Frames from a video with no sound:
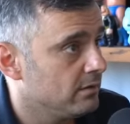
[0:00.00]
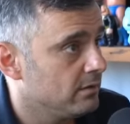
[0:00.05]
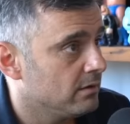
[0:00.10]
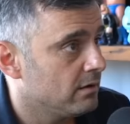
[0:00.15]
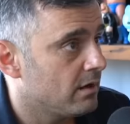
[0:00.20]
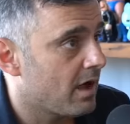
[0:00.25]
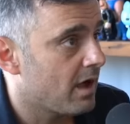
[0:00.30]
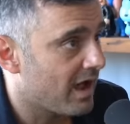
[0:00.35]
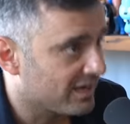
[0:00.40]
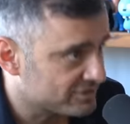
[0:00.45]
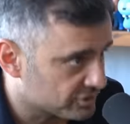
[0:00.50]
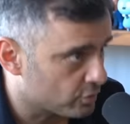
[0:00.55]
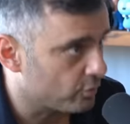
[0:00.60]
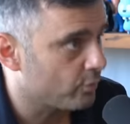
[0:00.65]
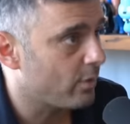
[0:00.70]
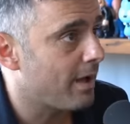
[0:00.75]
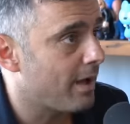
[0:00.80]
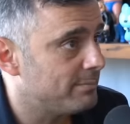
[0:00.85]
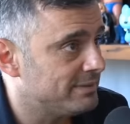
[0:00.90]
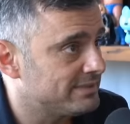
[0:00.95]
Oscar
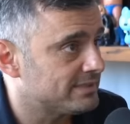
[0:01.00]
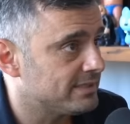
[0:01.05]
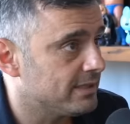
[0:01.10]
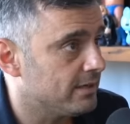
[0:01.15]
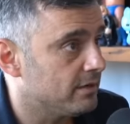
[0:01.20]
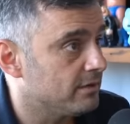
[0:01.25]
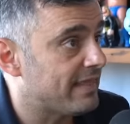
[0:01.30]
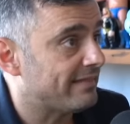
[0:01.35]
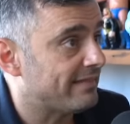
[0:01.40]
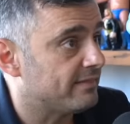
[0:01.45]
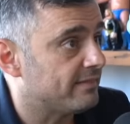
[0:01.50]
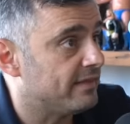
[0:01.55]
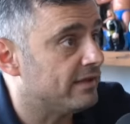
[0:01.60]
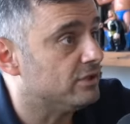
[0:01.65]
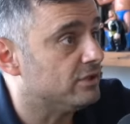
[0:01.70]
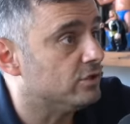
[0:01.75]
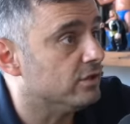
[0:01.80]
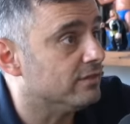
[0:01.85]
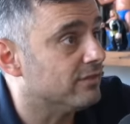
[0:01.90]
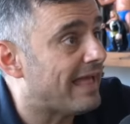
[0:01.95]
Robertson, that the
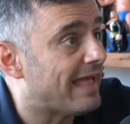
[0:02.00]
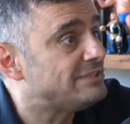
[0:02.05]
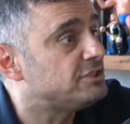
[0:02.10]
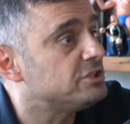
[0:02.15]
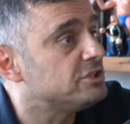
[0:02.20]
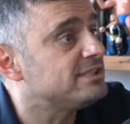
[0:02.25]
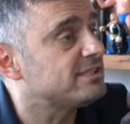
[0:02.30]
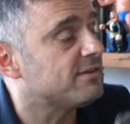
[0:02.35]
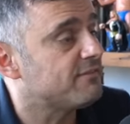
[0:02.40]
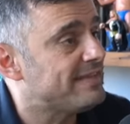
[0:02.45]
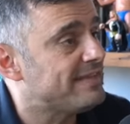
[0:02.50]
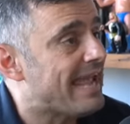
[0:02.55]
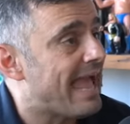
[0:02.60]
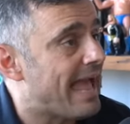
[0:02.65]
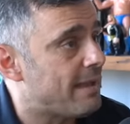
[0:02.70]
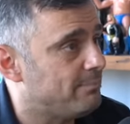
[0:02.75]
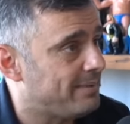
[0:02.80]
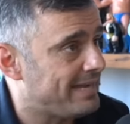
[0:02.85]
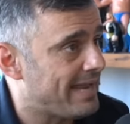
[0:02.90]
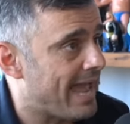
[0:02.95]
legends of the
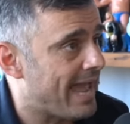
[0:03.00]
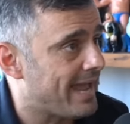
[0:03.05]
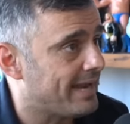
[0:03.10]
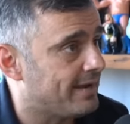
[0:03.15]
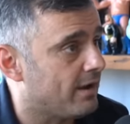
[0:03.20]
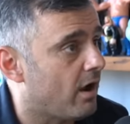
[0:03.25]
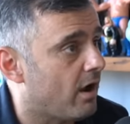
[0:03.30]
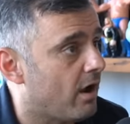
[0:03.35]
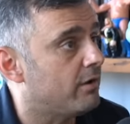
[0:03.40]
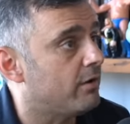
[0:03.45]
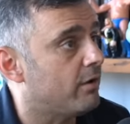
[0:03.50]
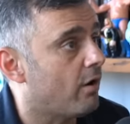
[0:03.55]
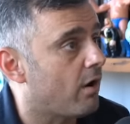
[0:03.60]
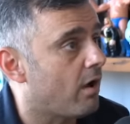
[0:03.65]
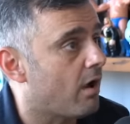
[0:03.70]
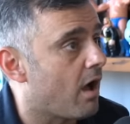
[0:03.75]
NBA are